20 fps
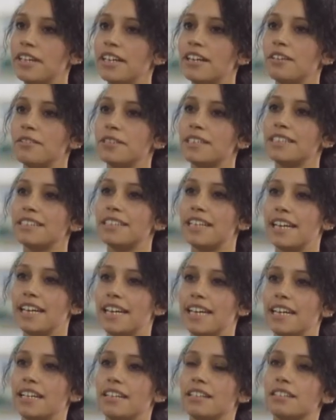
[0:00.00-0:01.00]
think I would
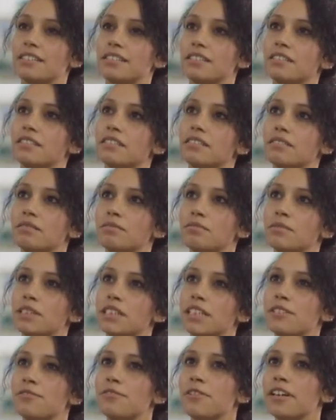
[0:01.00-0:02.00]
say
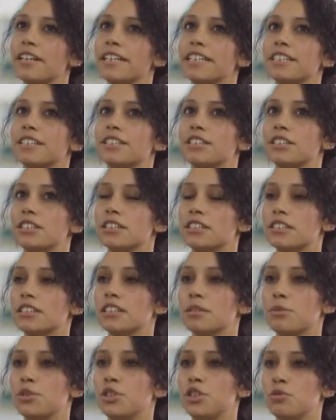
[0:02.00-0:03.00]
my advice to
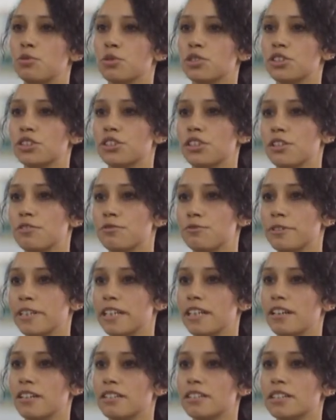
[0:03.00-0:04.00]
someone who wants to go
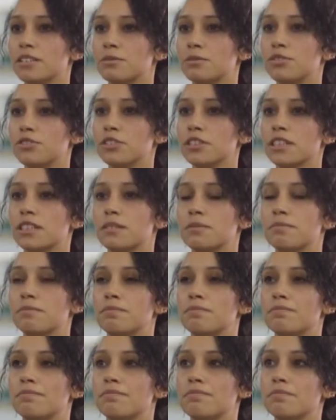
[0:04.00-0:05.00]
freelance would just
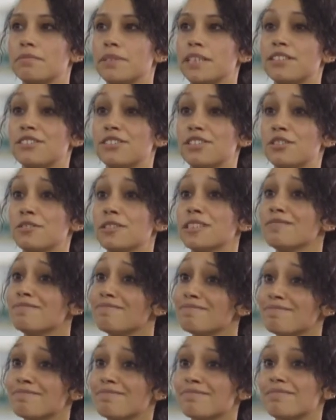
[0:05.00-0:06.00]
be to do it,
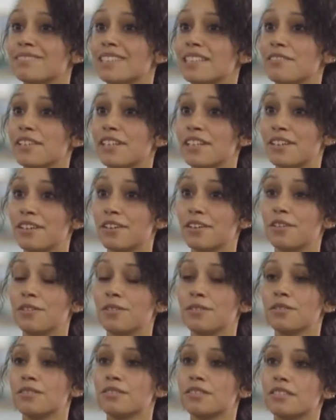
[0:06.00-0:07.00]
give it a
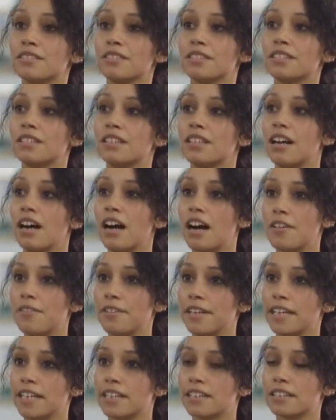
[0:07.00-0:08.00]
go. I
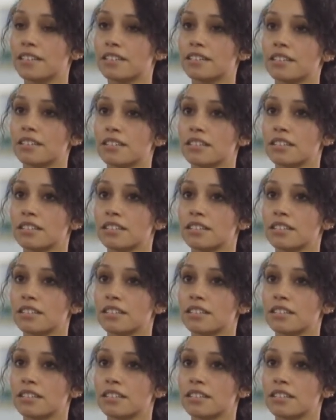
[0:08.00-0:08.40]
think